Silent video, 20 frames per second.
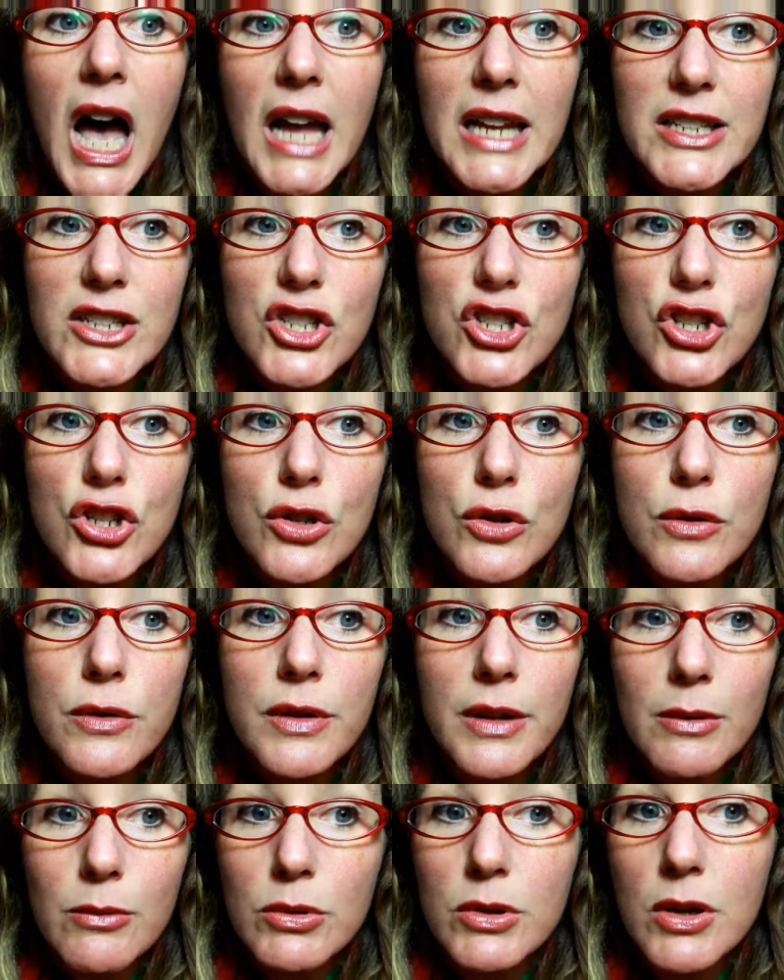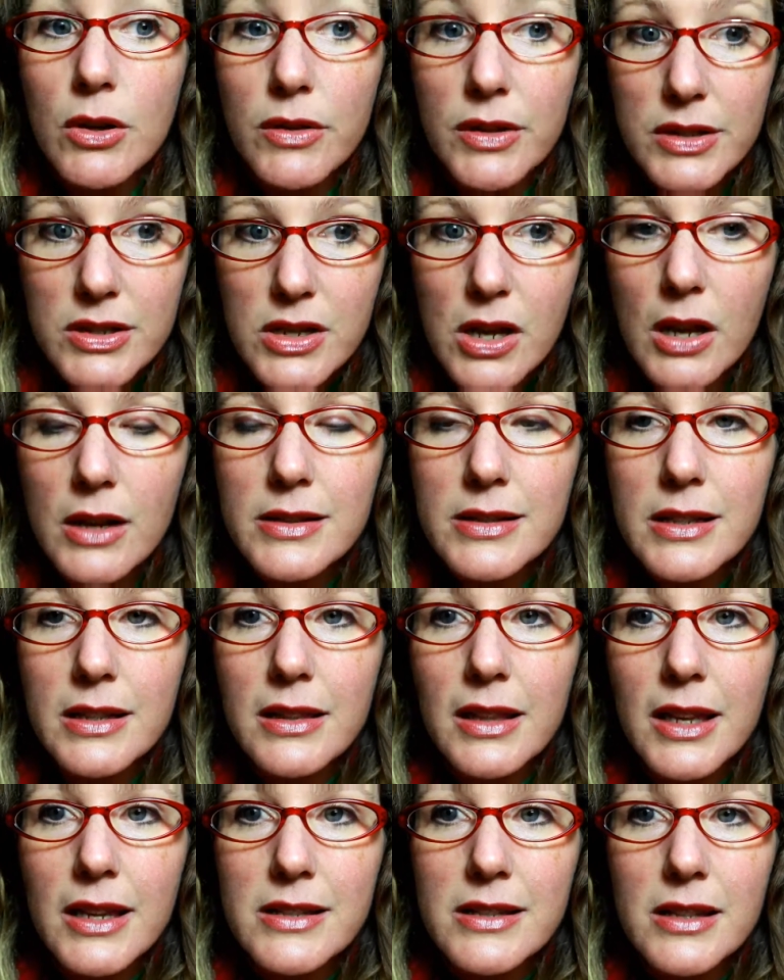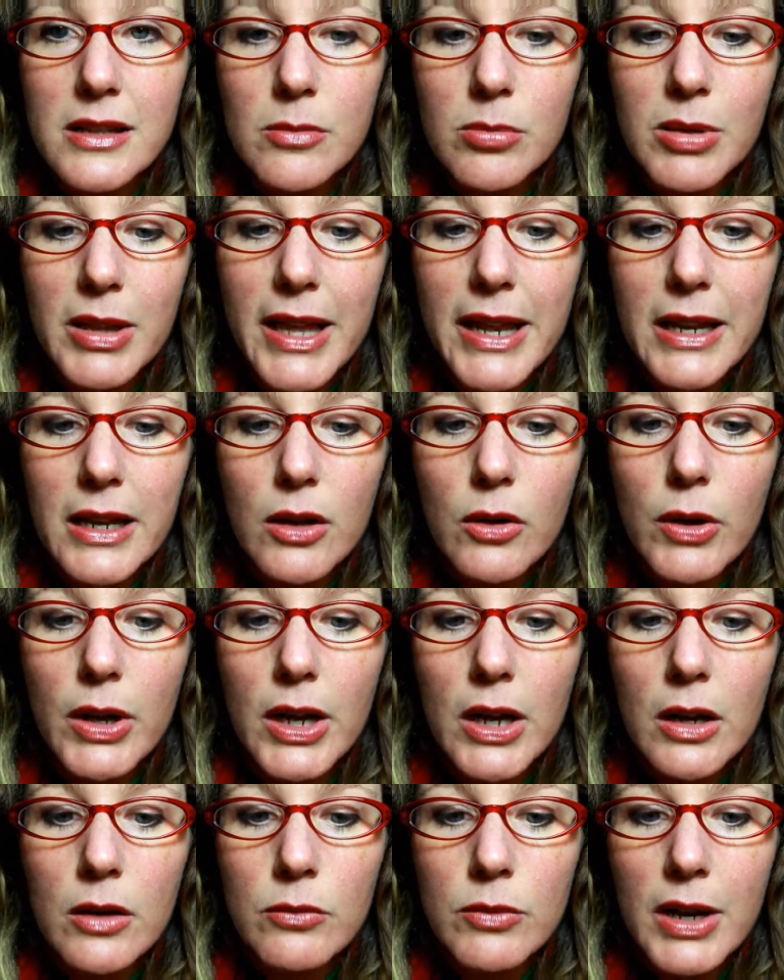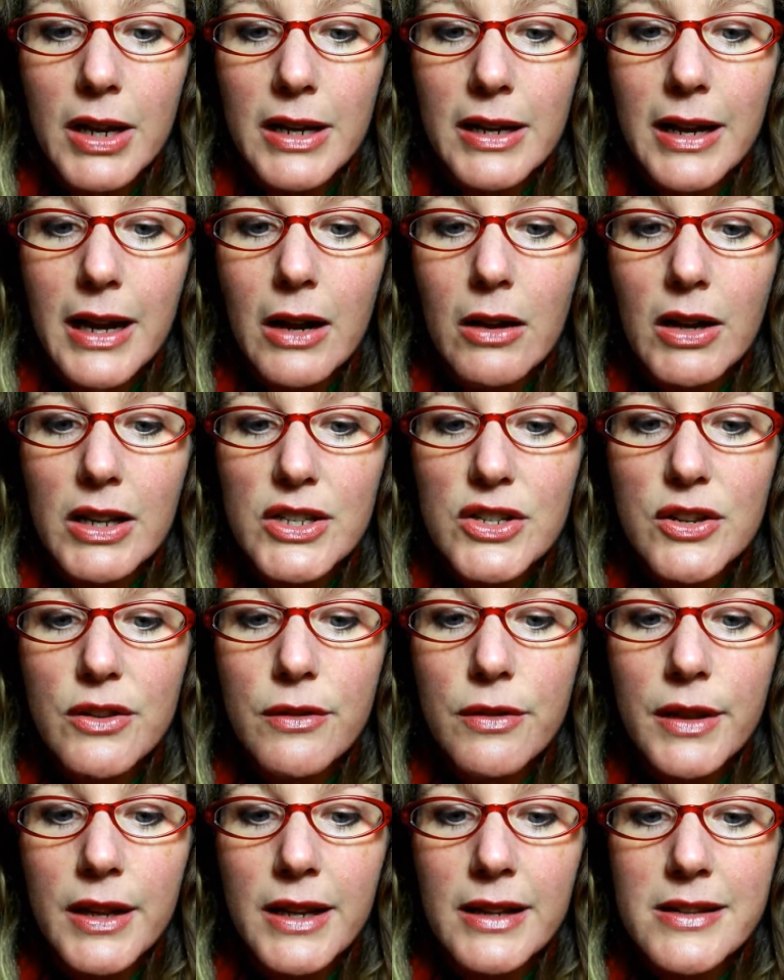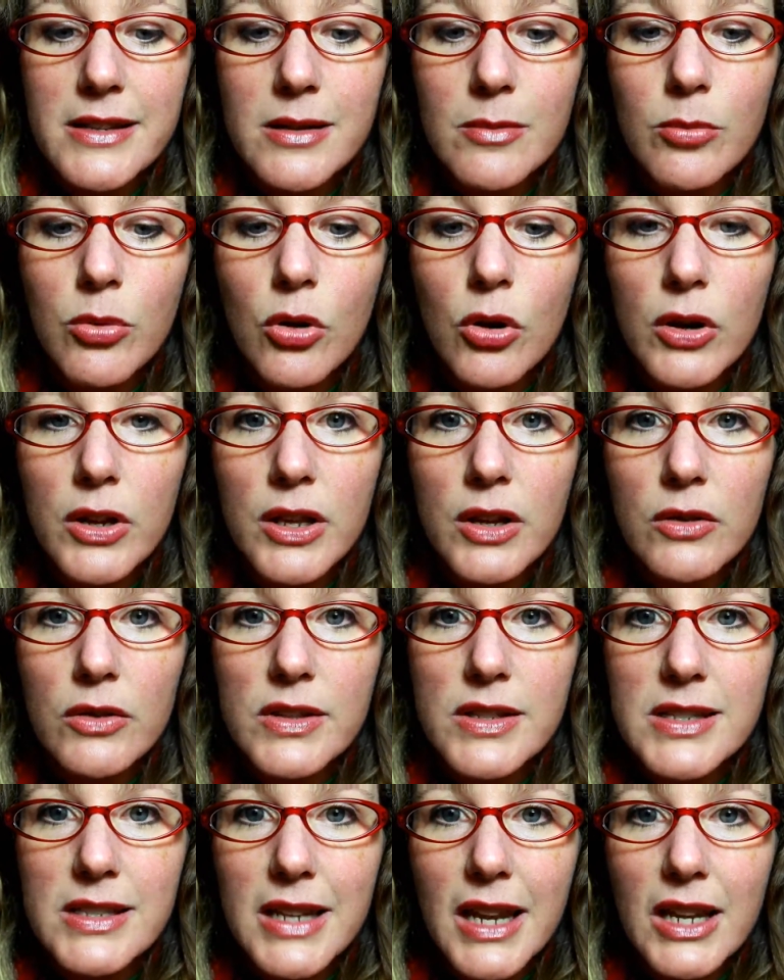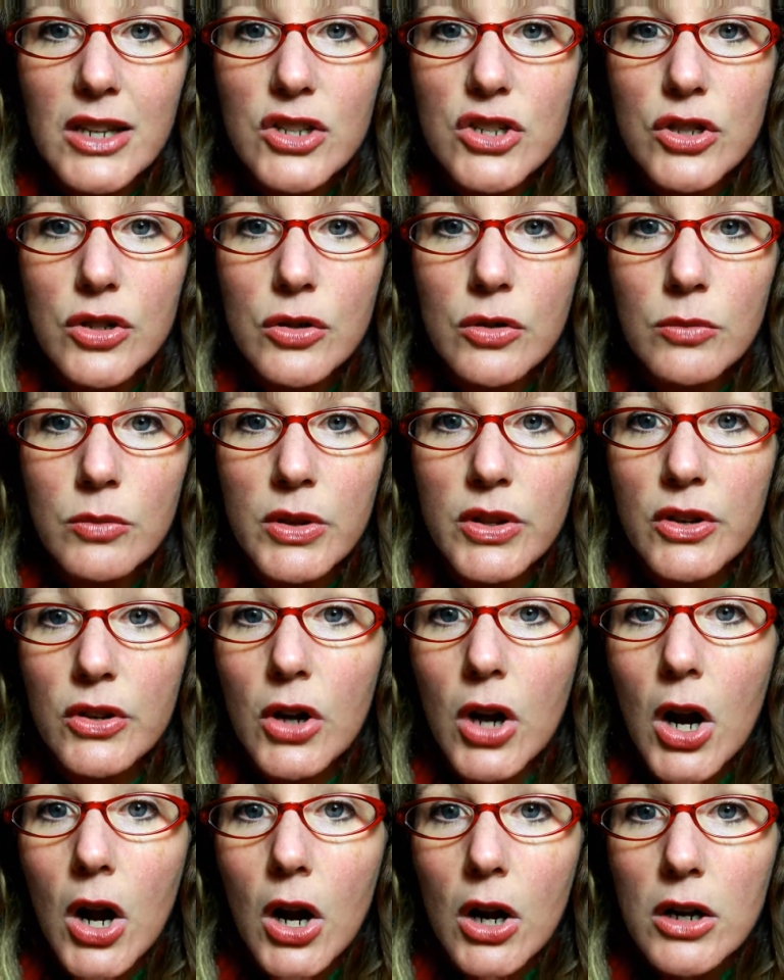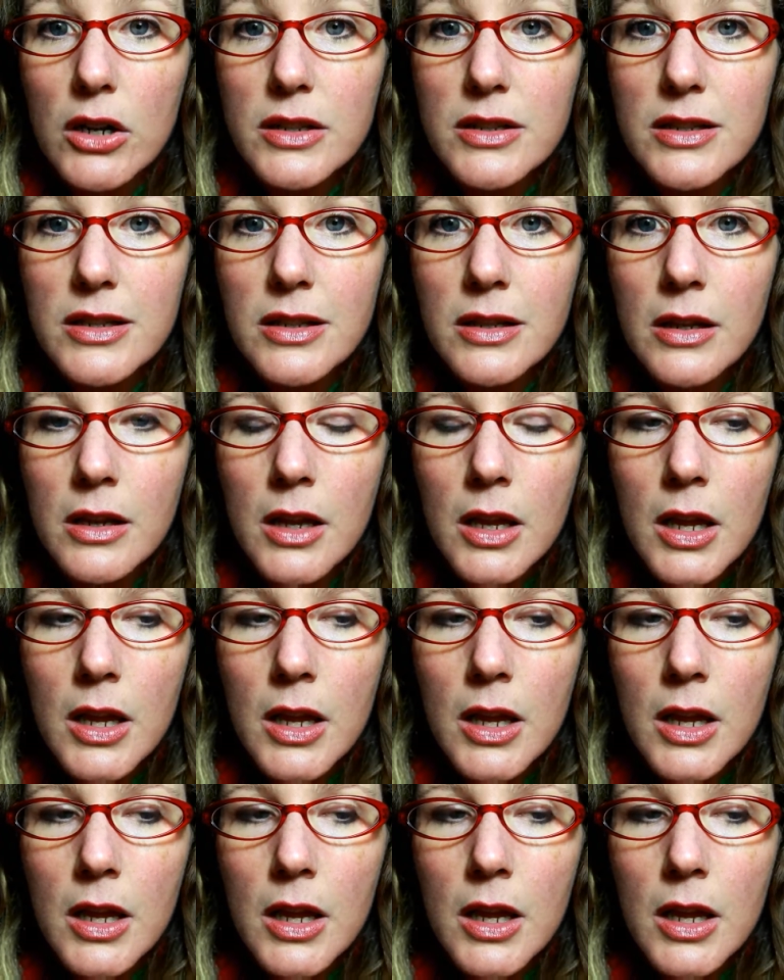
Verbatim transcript: I do think with all the toxic things on the planet going on right now, I do think it's important though to stay in tune with your heart